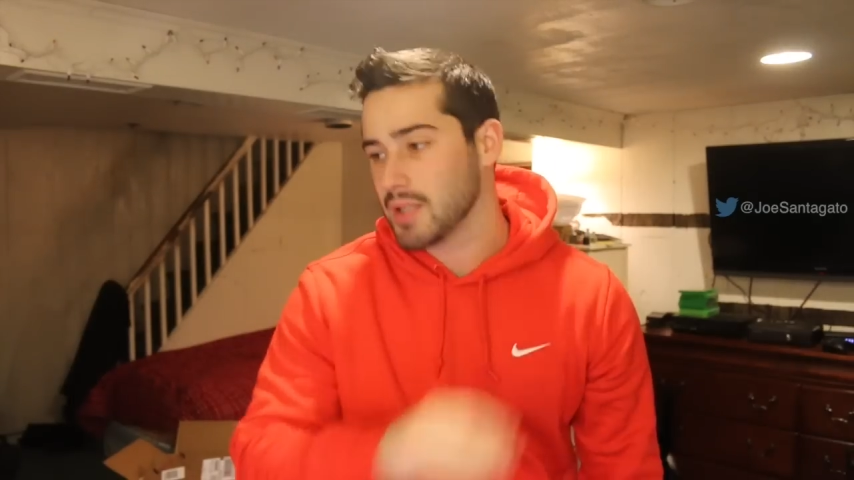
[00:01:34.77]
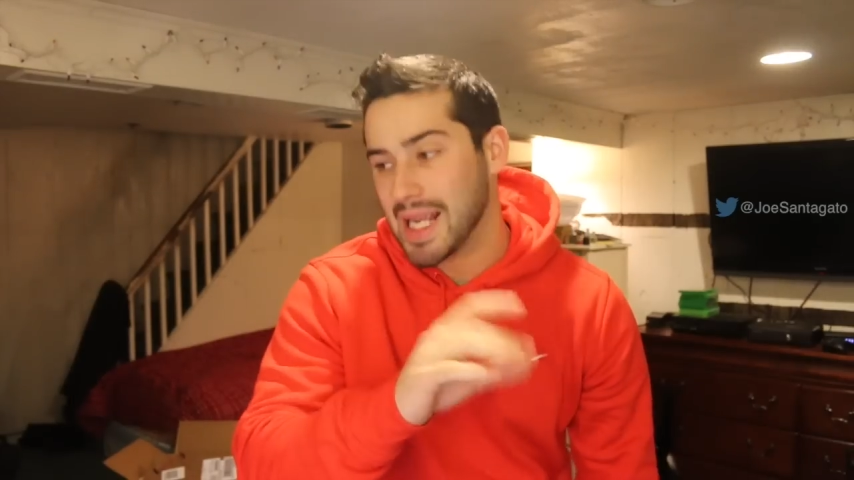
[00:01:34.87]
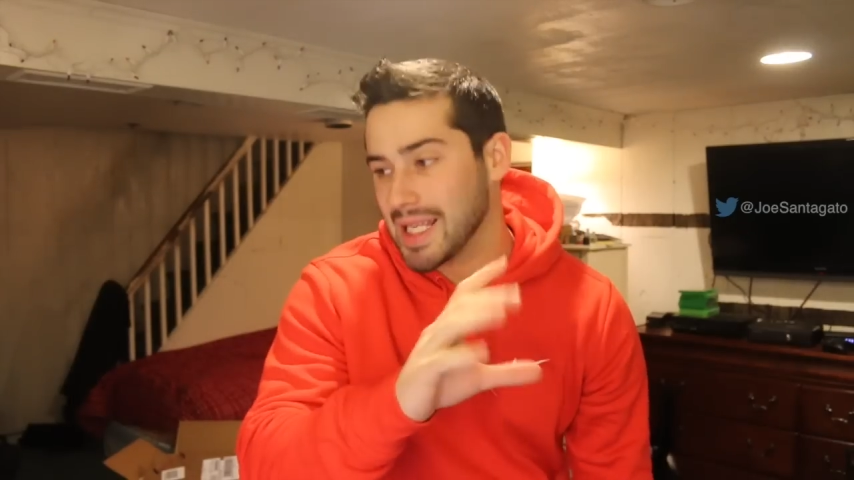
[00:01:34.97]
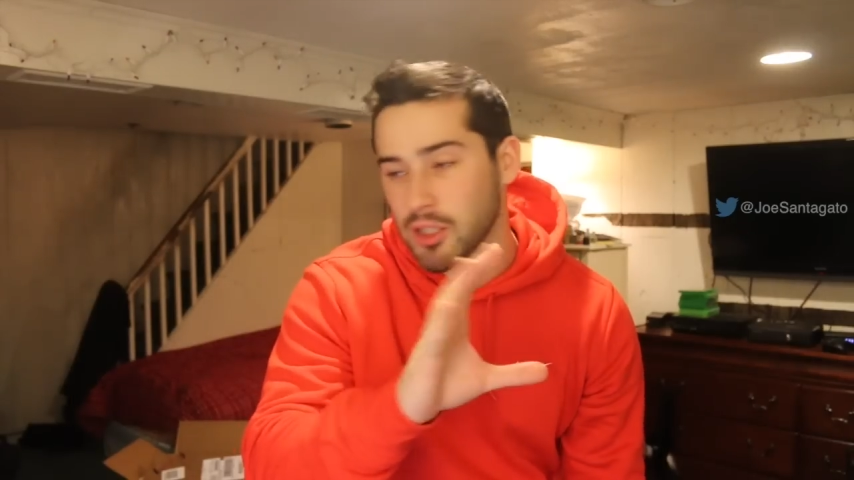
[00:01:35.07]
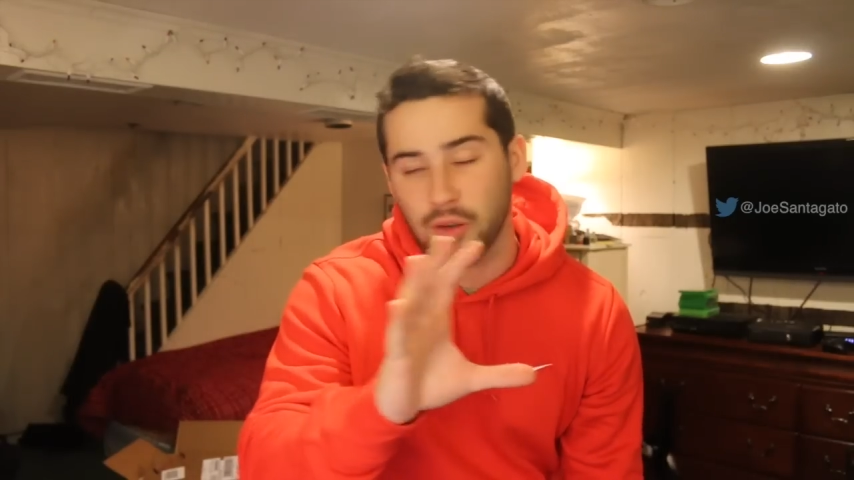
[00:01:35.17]

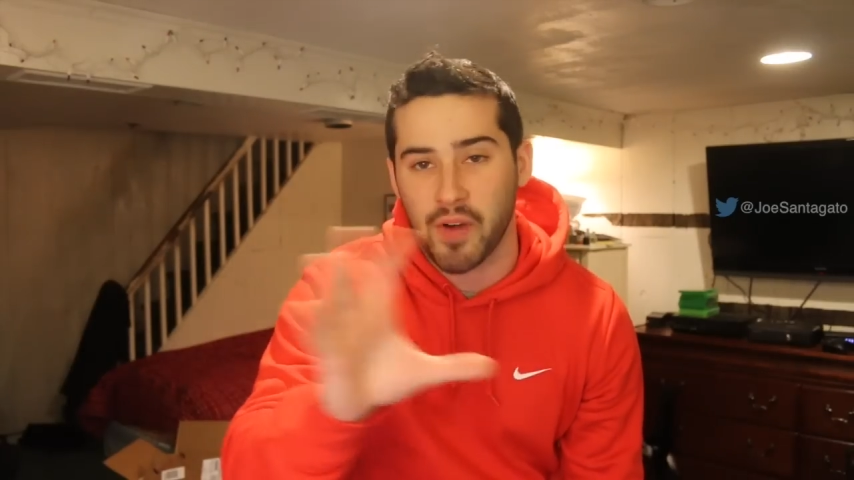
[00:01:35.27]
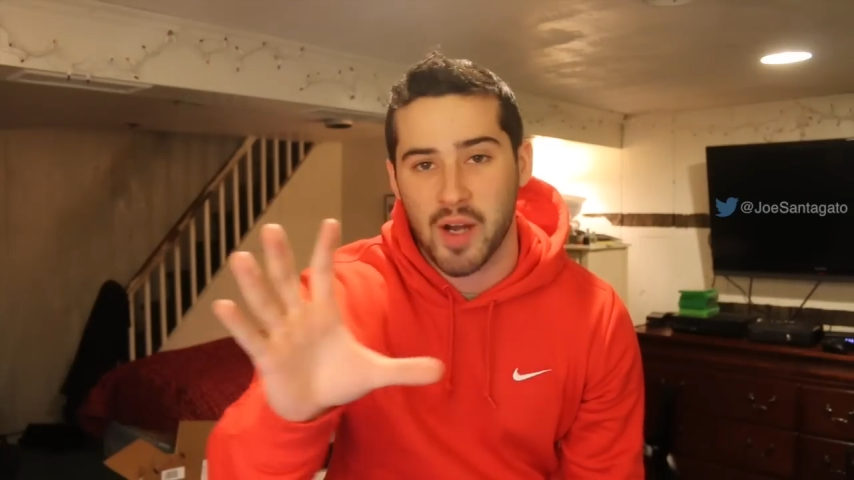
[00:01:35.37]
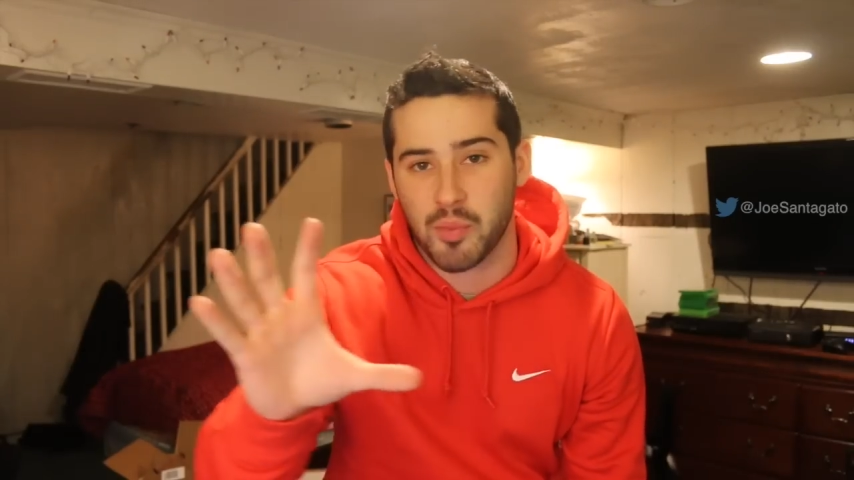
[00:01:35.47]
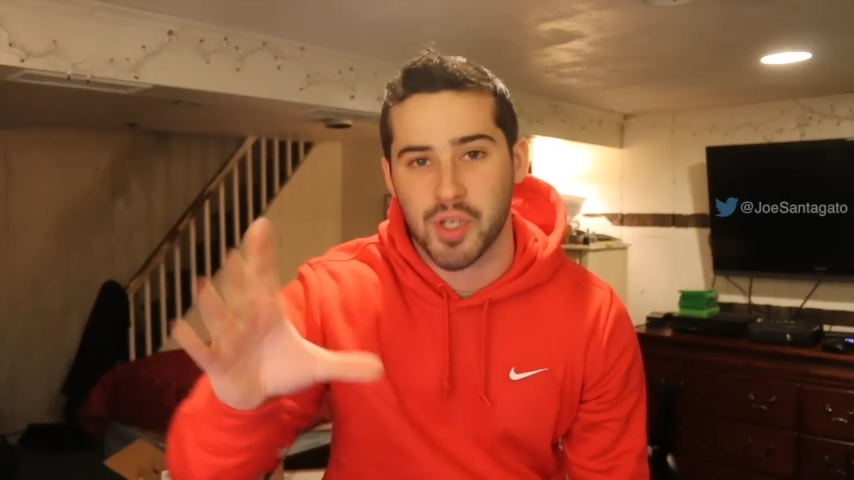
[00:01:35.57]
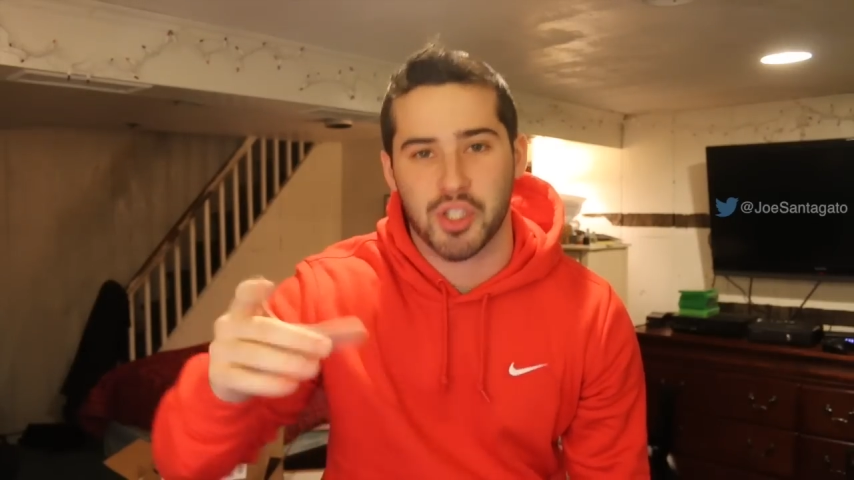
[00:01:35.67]
Like in the little
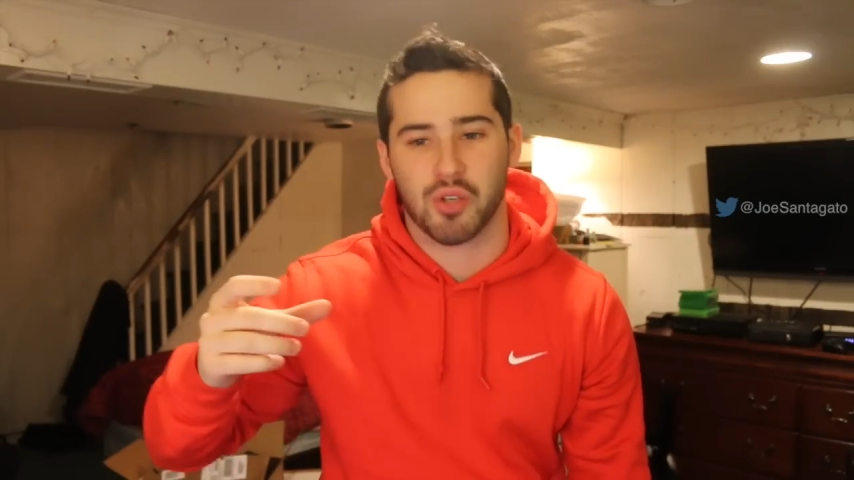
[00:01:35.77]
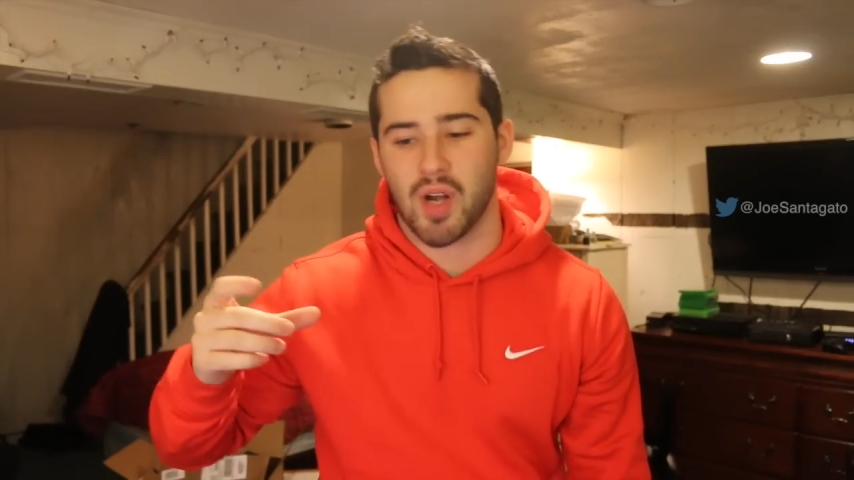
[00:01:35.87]
fine print she